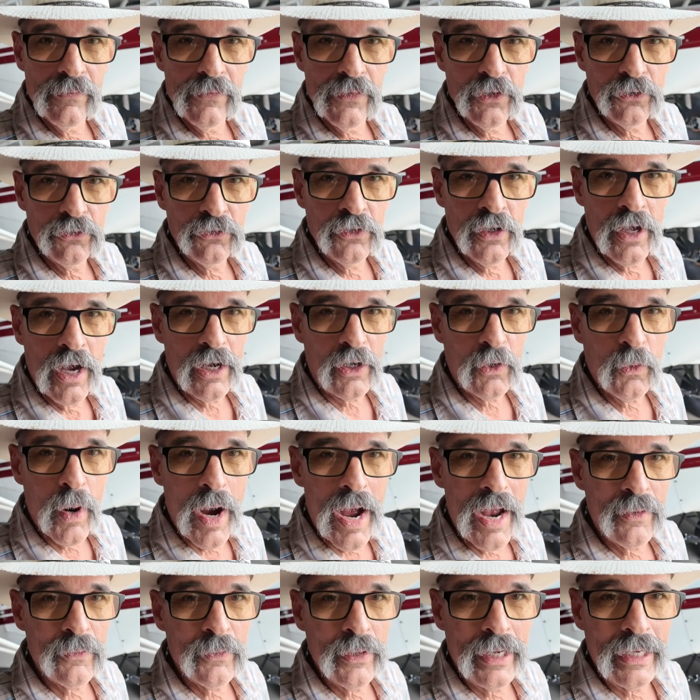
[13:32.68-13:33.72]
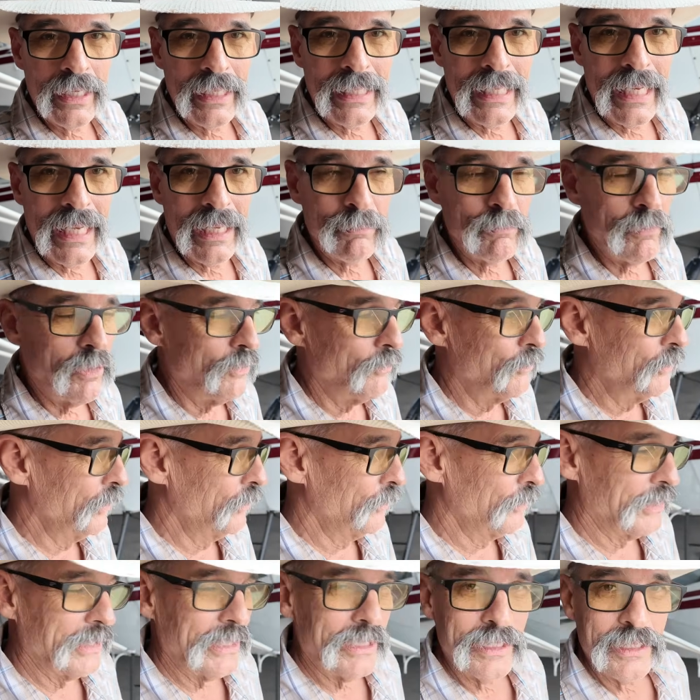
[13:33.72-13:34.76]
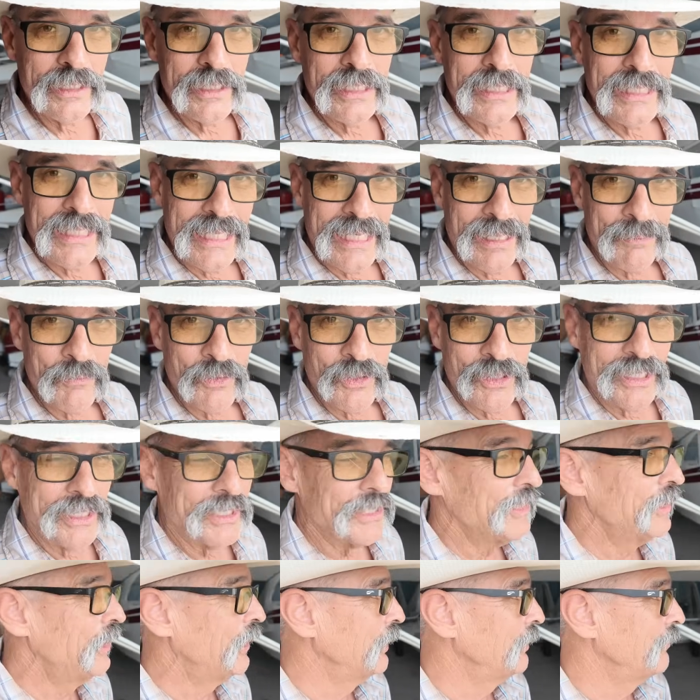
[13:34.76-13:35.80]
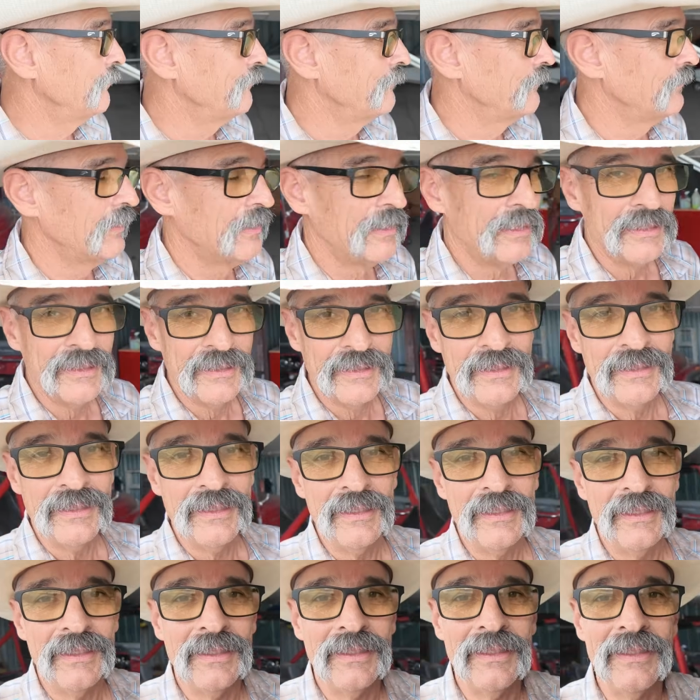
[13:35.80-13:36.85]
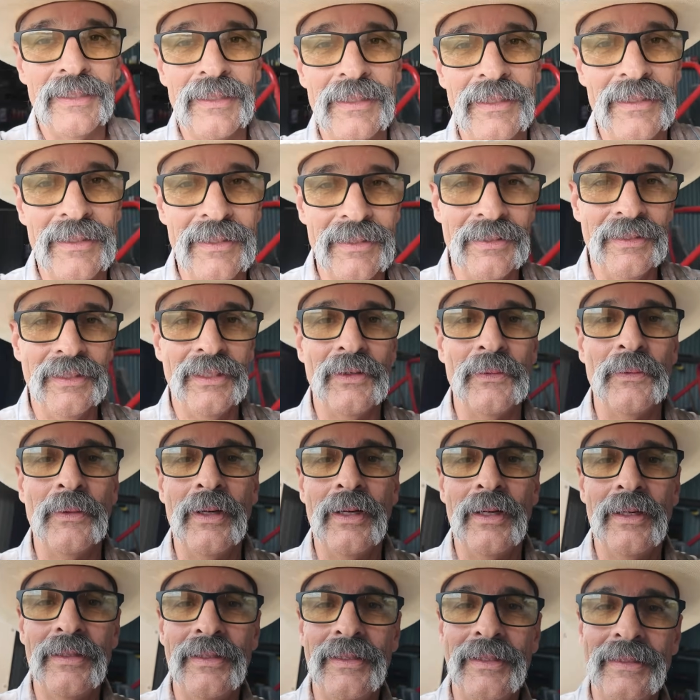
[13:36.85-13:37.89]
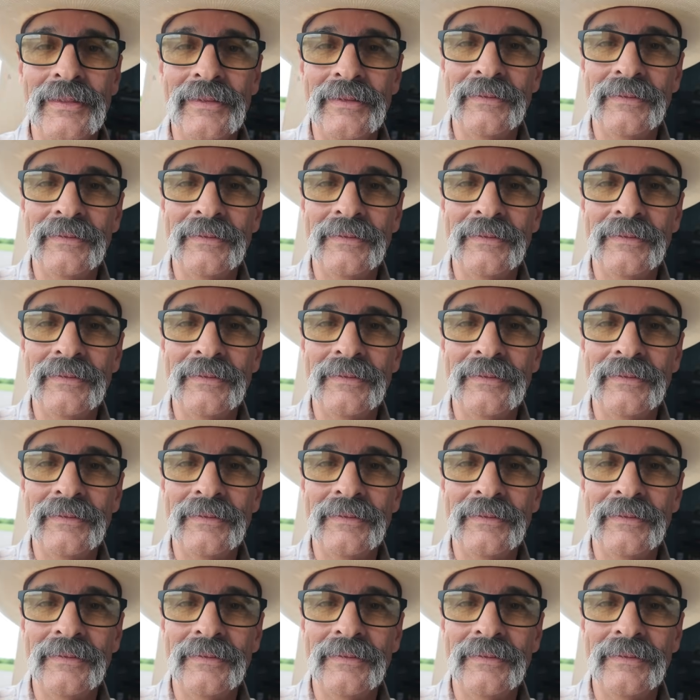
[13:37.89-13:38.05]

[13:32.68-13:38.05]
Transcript: Just not quite ready yet, but we'll get it. I'm going to get it done. And anyway,